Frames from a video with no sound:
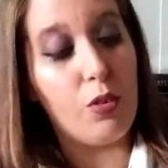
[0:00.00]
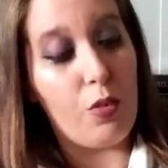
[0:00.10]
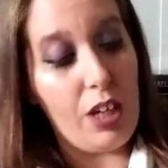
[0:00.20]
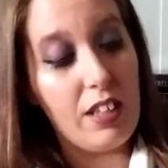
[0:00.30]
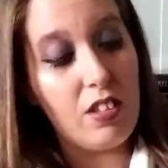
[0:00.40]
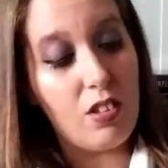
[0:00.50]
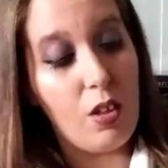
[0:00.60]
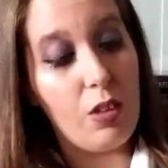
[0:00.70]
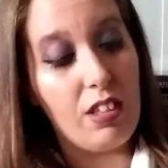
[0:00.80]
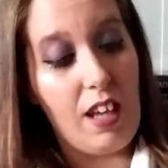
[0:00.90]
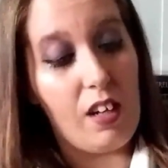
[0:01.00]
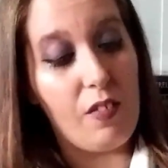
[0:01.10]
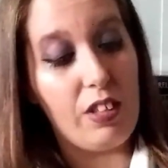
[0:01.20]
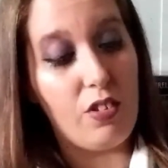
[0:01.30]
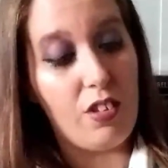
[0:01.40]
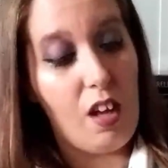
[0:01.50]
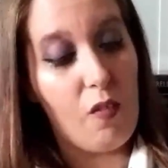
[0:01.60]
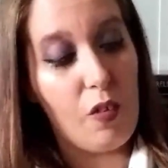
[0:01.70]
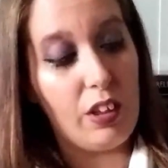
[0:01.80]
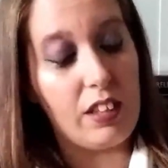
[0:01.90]
create the stone and sacrifice
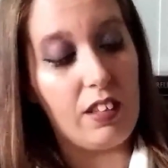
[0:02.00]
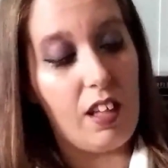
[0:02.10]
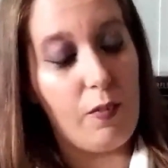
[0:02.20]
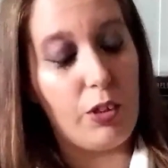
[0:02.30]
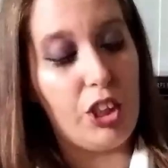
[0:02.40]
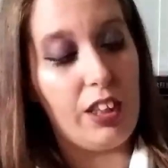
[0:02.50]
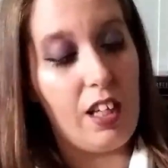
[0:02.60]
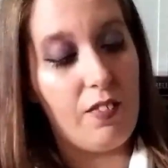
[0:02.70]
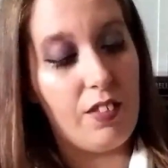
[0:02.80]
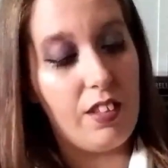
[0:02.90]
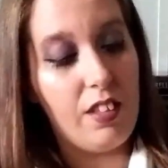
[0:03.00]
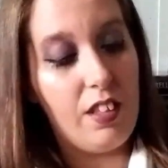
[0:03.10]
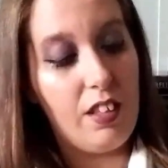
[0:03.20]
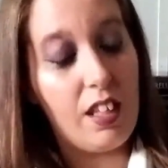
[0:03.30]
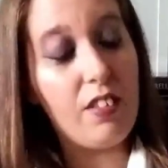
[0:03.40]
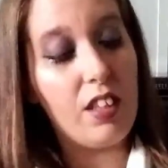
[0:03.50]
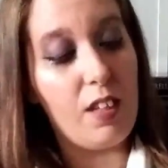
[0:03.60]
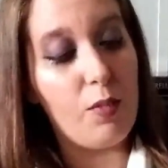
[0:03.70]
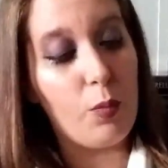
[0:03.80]
herself, or let the loved one she loves. Let the